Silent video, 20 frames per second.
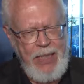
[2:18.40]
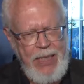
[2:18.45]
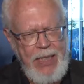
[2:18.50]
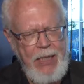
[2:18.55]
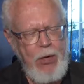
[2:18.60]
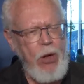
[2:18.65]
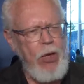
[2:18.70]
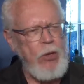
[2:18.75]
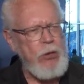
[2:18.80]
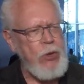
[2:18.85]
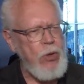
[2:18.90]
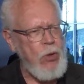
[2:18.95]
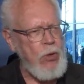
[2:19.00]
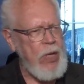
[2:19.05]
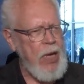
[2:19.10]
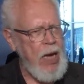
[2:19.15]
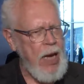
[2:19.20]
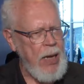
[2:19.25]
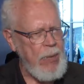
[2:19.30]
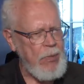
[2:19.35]
It also
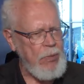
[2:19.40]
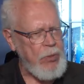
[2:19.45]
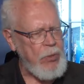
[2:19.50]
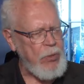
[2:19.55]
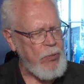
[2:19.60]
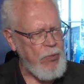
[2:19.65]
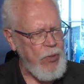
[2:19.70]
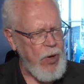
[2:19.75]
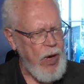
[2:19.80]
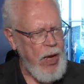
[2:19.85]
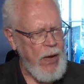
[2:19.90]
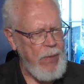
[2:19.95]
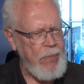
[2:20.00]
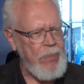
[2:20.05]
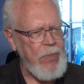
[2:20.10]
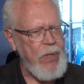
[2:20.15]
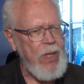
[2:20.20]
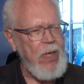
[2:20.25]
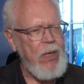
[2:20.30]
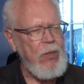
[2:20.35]
comes
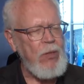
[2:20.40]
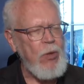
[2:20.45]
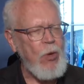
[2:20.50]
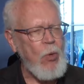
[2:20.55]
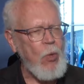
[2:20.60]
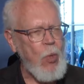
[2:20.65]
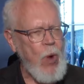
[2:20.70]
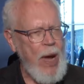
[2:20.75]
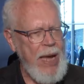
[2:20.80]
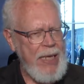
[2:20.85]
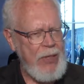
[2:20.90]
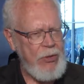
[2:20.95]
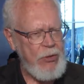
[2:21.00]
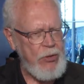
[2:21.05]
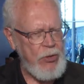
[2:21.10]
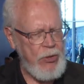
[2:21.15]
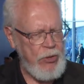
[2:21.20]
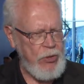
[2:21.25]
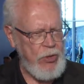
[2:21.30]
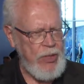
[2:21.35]
from the
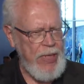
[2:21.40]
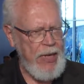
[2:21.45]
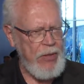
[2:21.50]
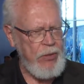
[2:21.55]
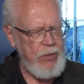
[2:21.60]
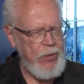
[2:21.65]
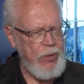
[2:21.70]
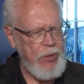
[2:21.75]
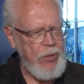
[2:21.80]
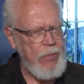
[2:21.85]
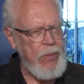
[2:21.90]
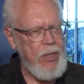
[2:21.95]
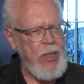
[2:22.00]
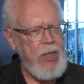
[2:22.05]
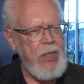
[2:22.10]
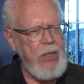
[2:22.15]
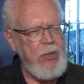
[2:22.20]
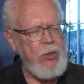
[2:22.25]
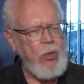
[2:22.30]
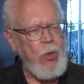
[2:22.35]
waste sector.
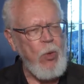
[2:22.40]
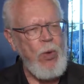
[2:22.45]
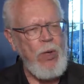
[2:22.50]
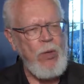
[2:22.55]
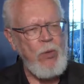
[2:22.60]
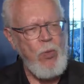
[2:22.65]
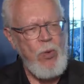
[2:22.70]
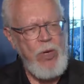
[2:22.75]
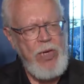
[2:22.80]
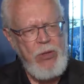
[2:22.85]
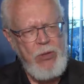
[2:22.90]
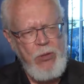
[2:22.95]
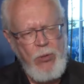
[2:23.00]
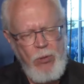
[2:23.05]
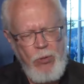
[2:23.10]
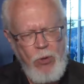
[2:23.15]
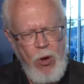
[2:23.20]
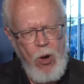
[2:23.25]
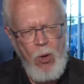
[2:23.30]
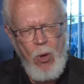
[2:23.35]
So when we
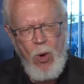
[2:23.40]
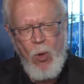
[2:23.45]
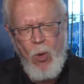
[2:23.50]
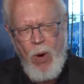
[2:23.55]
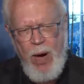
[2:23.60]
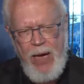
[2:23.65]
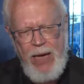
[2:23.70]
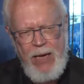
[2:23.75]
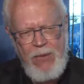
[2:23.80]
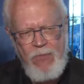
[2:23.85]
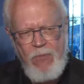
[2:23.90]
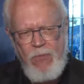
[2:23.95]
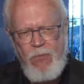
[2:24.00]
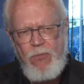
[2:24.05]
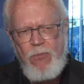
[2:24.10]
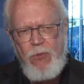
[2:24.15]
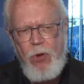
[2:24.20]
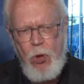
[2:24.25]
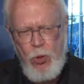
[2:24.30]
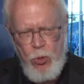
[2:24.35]
throw away
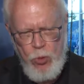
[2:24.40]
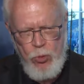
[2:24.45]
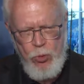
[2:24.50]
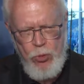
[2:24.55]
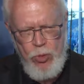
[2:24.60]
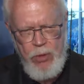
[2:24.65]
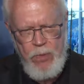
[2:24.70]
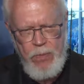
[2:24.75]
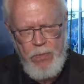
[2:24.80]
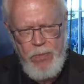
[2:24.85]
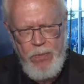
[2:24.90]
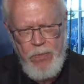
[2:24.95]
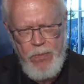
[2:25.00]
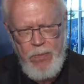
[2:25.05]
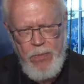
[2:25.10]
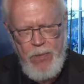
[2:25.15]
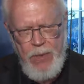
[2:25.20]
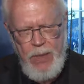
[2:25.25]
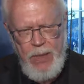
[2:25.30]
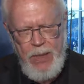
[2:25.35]
food,
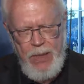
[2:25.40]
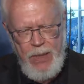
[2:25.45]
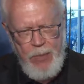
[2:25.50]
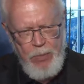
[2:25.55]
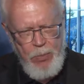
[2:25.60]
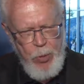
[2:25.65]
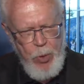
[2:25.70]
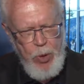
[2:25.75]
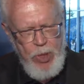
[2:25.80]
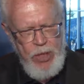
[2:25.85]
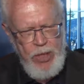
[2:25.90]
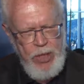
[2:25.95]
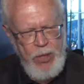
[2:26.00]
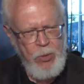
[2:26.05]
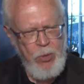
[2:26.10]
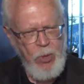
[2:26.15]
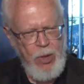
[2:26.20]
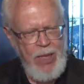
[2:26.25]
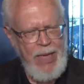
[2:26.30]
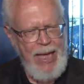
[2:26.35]
put it
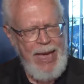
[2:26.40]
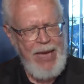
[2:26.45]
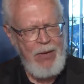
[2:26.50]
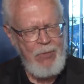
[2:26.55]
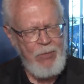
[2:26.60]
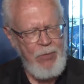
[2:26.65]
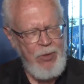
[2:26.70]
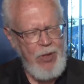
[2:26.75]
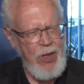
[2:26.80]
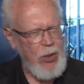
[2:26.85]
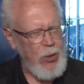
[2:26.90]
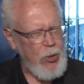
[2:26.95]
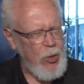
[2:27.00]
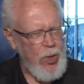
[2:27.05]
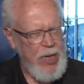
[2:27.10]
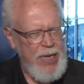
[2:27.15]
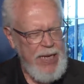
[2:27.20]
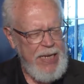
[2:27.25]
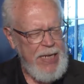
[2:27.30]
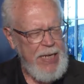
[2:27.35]
into a landfill,
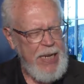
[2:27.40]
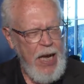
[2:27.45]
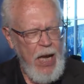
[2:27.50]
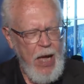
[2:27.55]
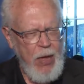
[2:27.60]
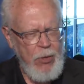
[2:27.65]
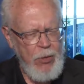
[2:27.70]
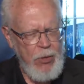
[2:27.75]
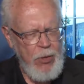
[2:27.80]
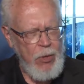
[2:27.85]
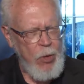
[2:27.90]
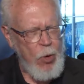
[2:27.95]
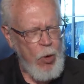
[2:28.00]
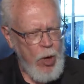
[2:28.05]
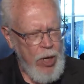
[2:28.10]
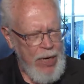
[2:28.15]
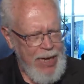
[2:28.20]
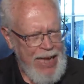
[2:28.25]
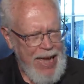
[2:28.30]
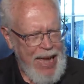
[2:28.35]
or any other
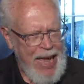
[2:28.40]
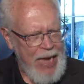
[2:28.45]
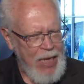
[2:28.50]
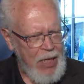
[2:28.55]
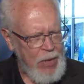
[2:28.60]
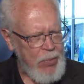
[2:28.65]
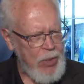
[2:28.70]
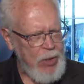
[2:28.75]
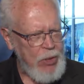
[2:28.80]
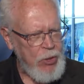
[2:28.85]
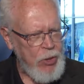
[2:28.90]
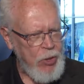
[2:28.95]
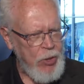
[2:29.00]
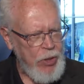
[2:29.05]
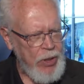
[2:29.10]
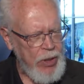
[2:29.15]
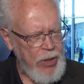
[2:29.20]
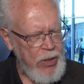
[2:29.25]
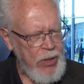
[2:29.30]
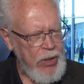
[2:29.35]
organic
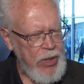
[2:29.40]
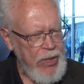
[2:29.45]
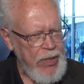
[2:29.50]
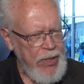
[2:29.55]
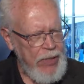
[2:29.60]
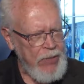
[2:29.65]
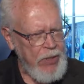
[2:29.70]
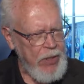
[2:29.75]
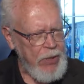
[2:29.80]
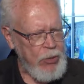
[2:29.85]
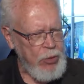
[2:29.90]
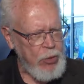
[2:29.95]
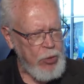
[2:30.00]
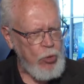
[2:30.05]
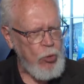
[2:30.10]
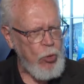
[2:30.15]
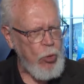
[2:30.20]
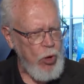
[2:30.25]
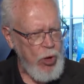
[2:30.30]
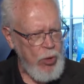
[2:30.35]
material that's
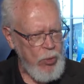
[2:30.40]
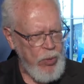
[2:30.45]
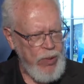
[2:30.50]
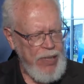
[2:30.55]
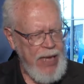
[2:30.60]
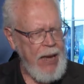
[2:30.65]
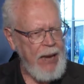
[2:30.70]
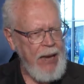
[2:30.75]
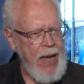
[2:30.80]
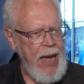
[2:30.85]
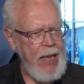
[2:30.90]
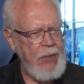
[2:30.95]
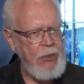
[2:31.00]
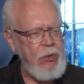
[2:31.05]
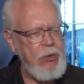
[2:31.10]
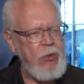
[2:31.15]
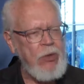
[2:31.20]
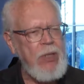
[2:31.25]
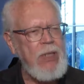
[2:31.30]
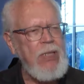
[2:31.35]
stored without
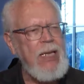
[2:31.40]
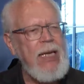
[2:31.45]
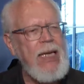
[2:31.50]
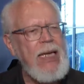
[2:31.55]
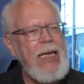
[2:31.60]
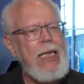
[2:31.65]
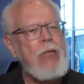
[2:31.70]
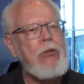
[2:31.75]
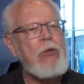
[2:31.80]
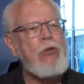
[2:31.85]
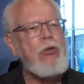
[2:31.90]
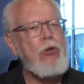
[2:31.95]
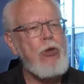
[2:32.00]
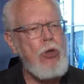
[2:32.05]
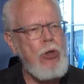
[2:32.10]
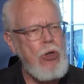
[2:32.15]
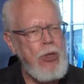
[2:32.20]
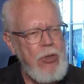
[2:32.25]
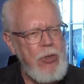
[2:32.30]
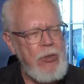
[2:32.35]
oxygen, it
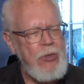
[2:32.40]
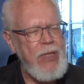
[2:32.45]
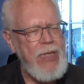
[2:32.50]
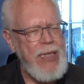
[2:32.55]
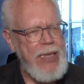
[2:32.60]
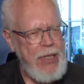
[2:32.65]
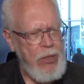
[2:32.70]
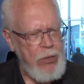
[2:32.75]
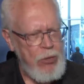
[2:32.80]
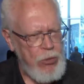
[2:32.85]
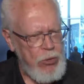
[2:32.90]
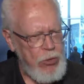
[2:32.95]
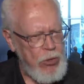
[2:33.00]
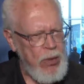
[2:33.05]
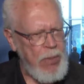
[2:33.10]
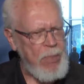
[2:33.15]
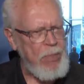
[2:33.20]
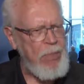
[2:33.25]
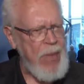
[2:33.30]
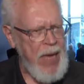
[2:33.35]
turns
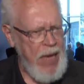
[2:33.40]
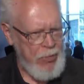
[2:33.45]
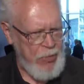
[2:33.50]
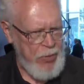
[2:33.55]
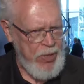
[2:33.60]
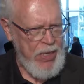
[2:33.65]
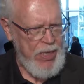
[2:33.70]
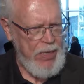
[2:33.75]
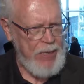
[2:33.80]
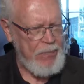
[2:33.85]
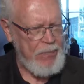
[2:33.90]
into methane.